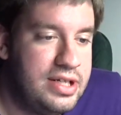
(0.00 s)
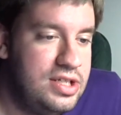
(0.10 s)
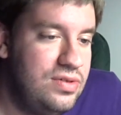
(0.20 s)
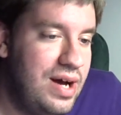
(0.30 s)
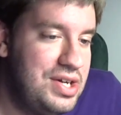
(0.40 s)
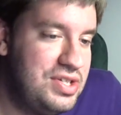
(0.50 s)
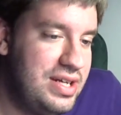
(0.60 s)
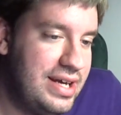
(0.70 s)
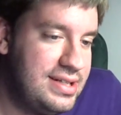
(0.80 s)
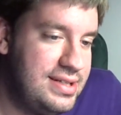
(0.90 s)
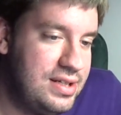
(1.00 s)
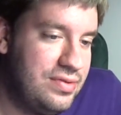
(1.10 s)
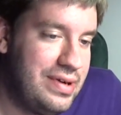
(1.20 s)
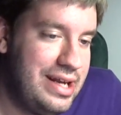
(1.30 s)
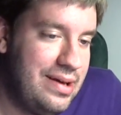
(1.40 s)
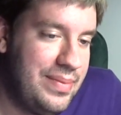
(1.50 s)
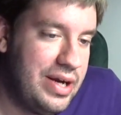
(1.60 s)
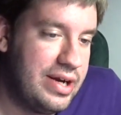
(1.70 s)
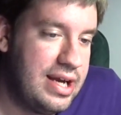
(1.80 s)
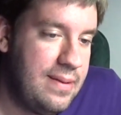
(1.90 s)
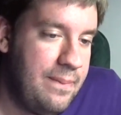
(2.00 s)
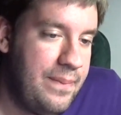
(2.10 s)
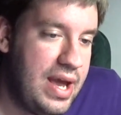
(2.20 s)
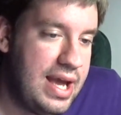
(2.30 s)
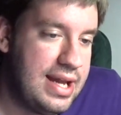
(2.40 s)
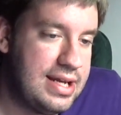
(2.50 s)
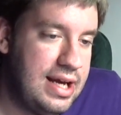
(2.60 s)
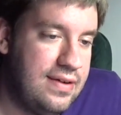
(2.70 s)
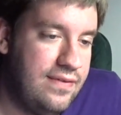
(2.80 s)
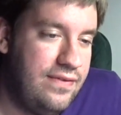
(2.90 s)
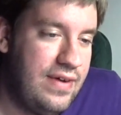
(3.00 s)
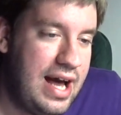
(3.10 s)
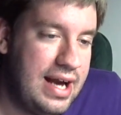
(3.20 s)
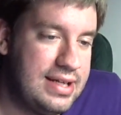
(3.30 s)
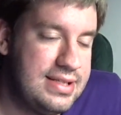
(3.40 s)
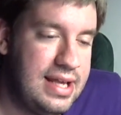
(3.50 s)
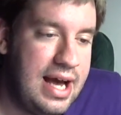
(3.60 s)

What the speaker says: Did you watch Next Great American Band on Fox?